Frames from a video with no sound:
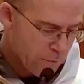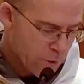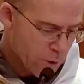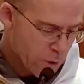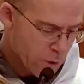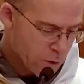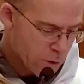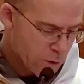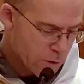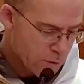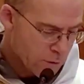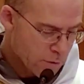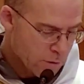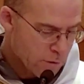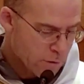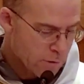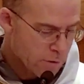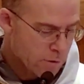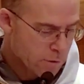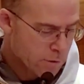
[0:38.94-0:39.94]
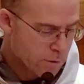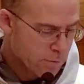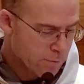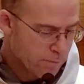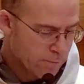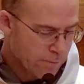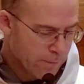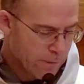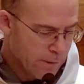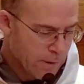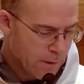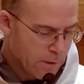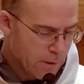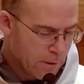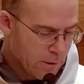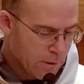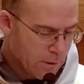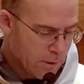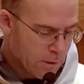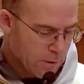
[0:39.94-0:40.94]
virgins.
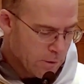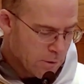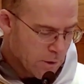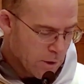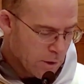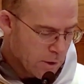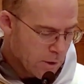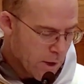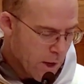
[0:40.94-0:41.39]
St.